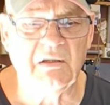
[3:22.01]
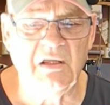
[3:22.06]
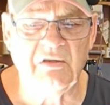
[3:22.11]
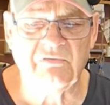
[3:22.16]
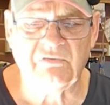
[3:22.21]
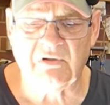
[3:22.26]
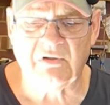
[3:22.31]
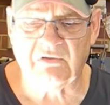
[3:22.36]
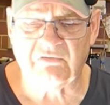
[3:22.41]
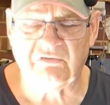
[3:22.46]
is
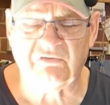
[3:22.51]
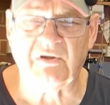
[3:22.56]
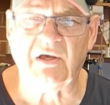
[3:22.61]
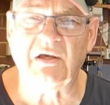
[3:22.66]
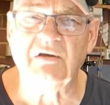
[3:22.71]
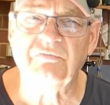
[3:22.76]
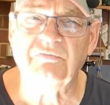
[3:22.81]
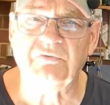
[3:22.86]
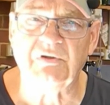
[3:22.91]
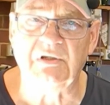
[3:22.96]
it a
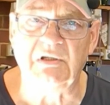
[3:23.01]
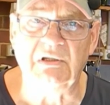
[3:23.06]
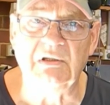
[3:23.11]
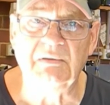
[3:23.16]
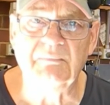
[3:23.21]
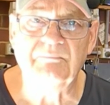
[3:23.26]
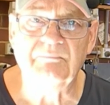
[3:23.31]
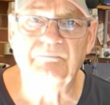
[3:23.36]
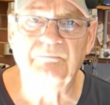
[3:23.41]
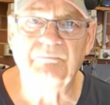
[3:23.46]
safety
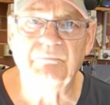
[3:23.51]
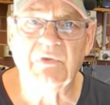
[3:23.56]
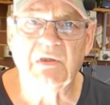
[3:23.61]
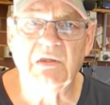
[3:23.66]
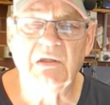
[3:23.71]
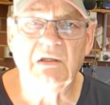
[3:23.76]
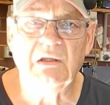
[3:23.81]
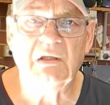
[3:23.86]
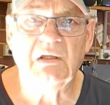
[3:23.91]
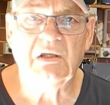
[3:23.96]

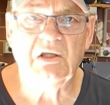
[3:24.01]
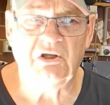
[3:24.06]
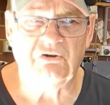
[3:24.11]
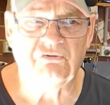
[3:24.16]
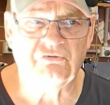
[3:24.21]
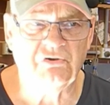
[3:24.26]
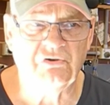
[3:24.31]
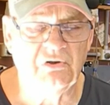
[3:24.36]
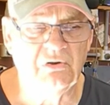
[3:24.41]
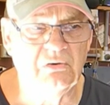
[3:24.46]

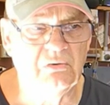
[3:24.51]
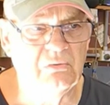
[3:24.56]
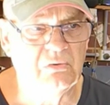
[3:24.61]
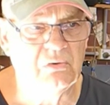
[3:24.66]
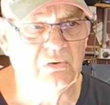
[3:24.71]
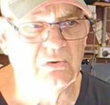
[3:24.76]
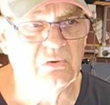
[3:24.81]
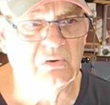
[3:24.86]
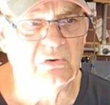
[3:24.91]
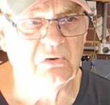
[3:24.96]
issue,
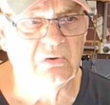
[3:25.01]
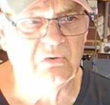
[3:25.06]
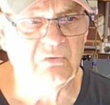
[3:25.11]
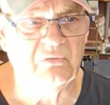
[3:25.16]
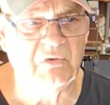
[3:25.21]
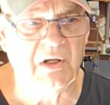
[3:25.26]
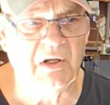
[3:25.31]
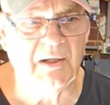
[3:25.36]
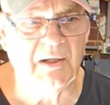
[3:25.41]
or